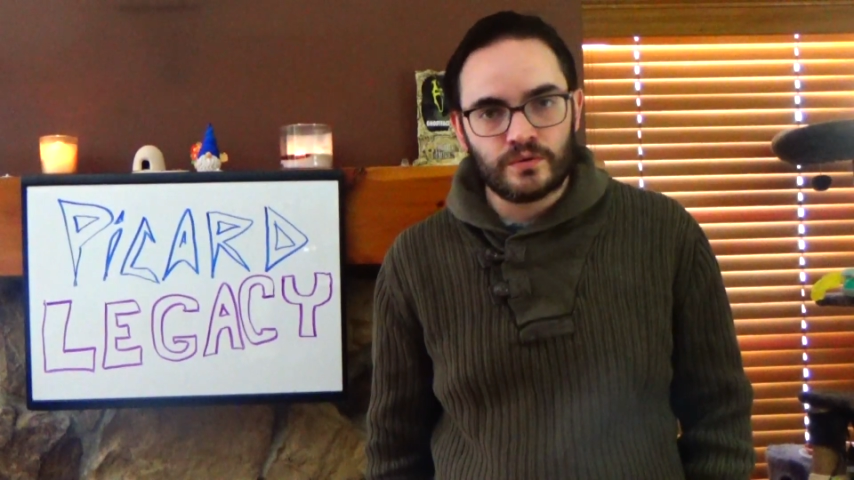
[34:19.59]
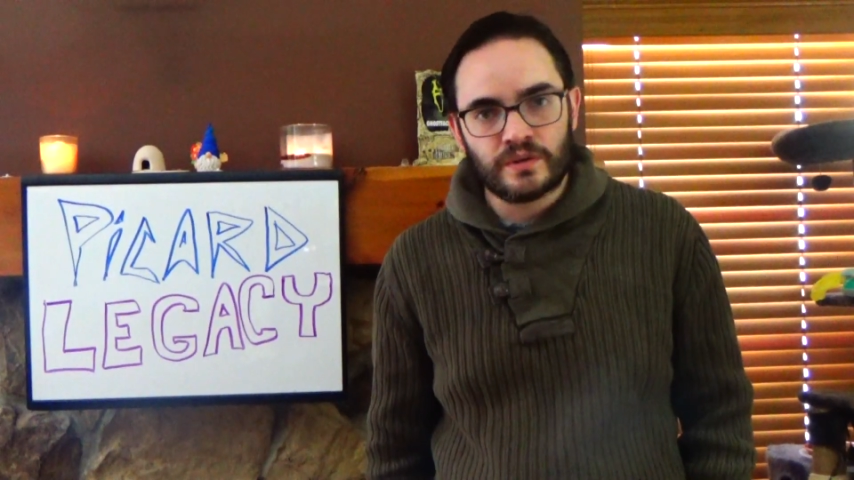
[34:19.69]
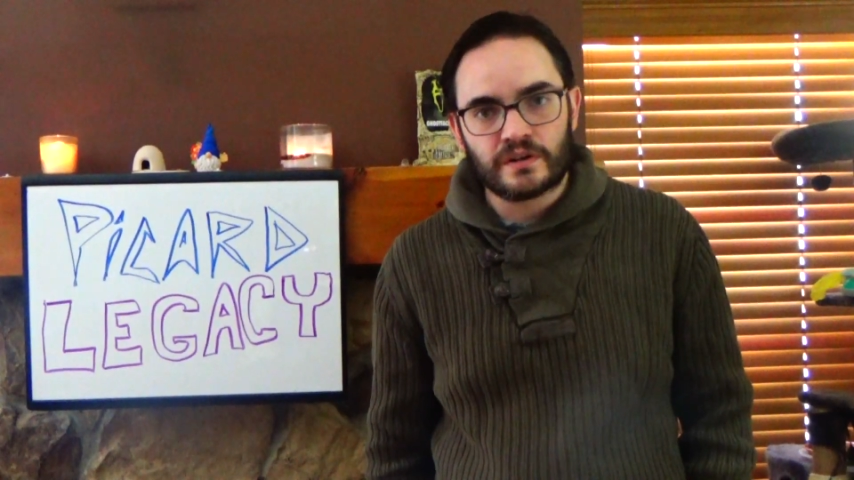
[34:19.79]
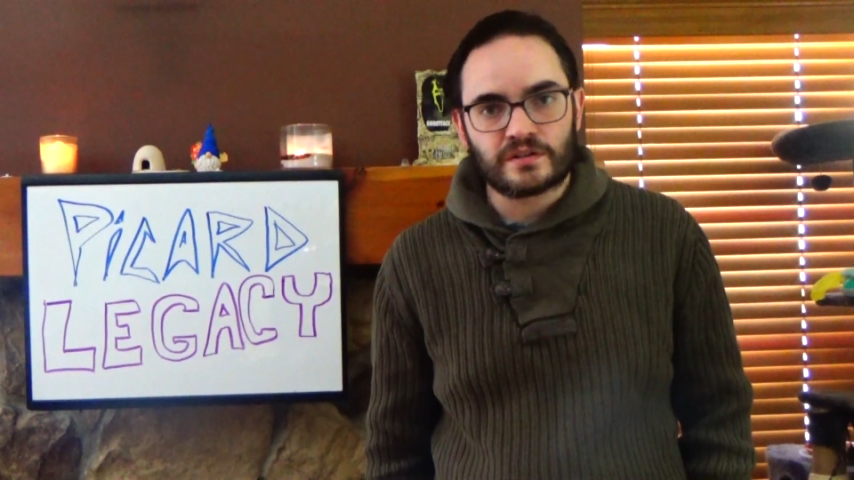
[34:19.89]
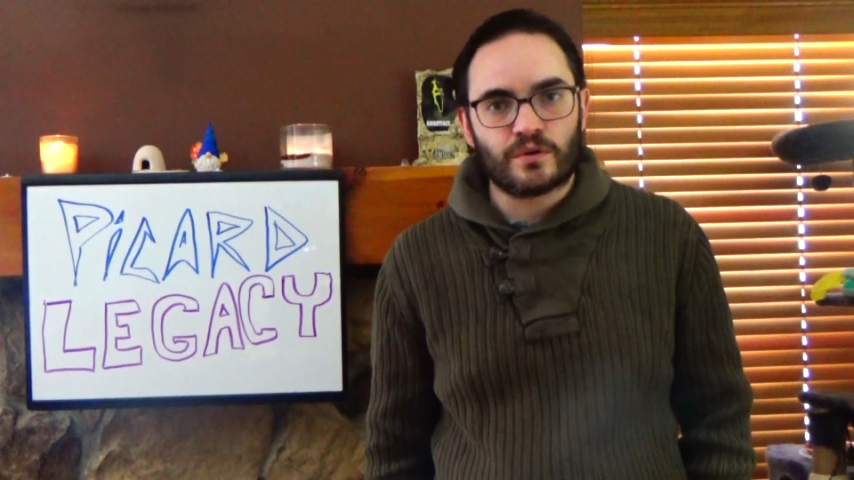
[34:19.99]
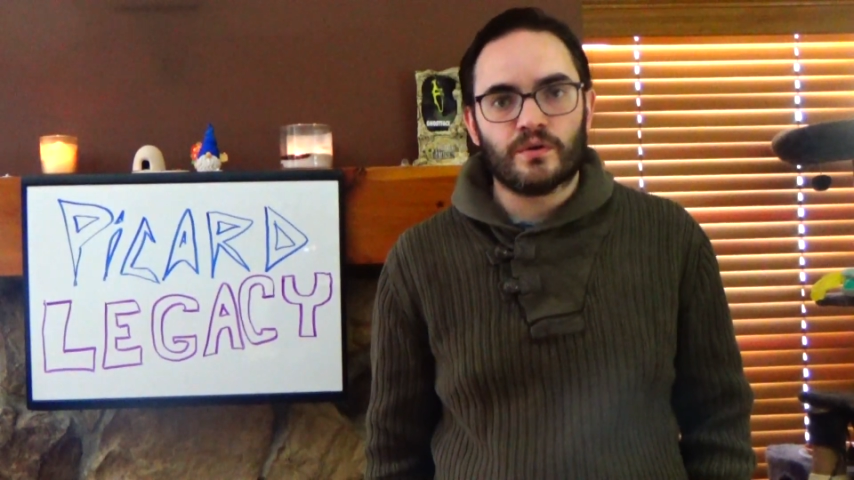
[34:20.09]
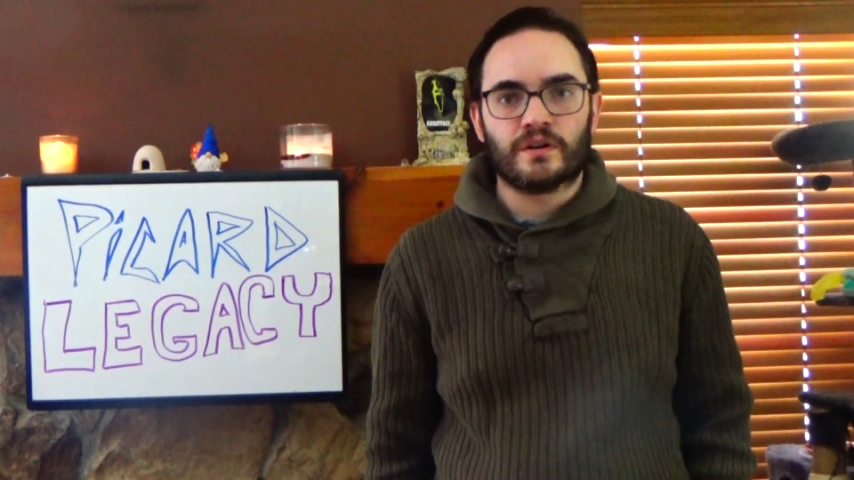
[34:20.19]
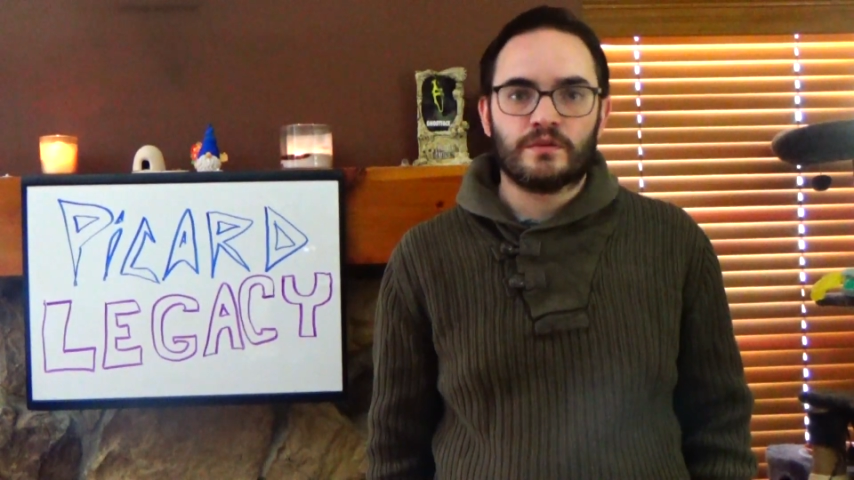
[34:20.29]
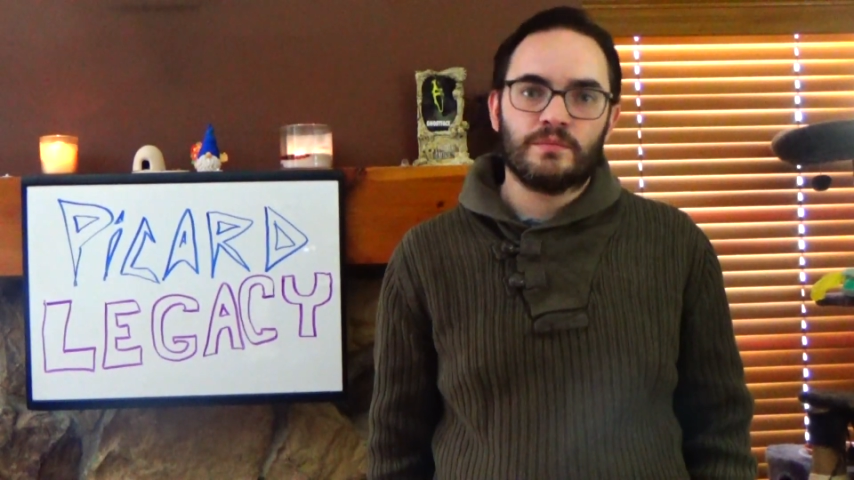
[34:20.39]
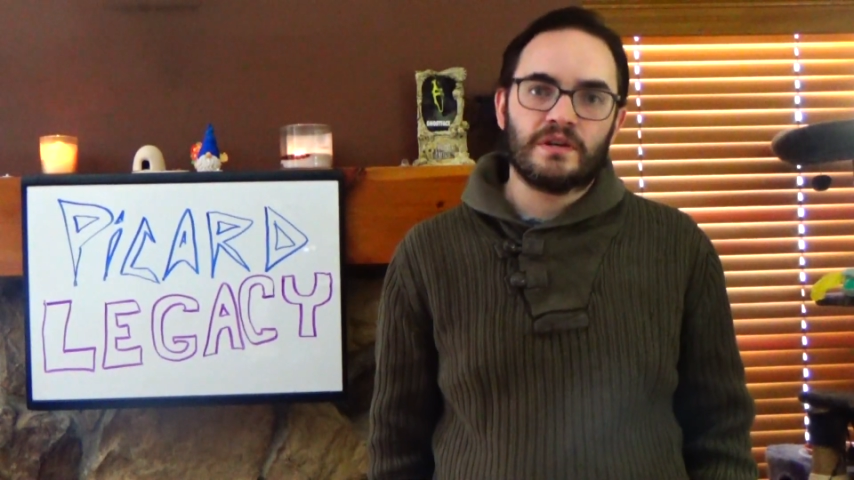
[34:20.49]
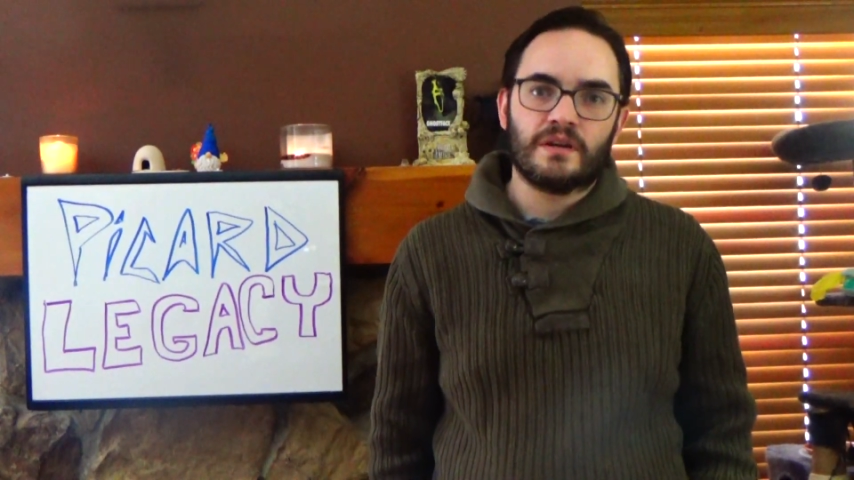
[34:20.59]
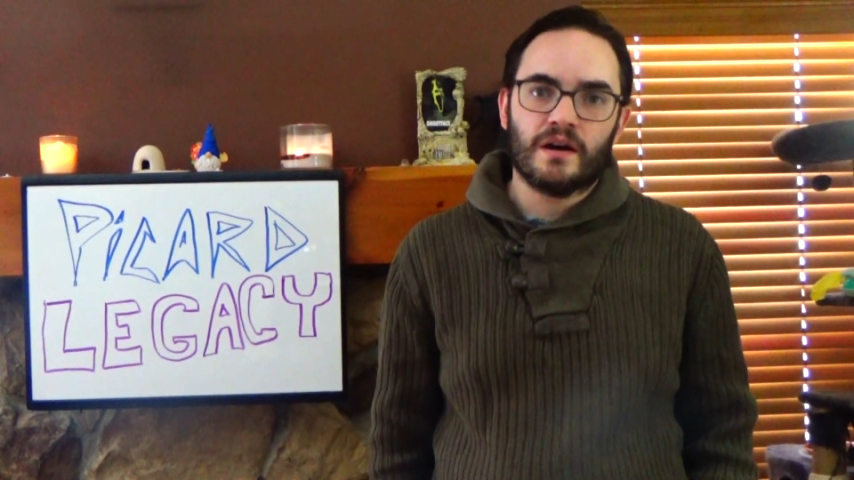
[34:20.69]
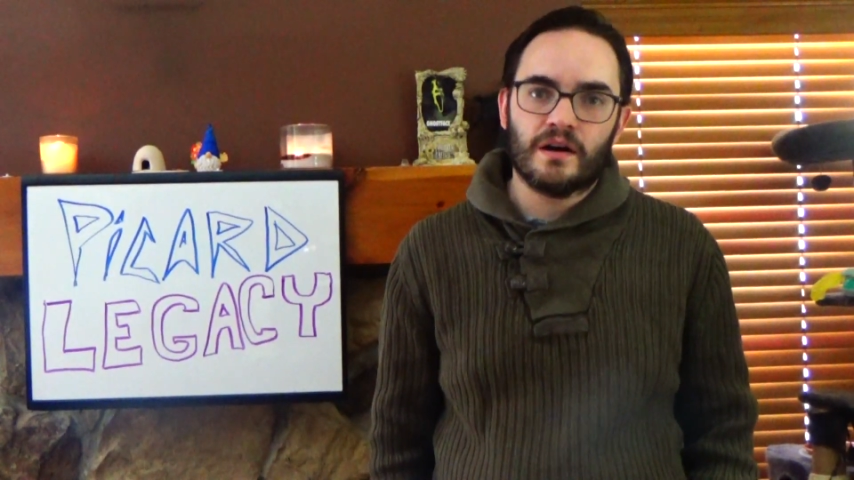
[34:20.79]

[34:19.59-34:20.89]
that is going to be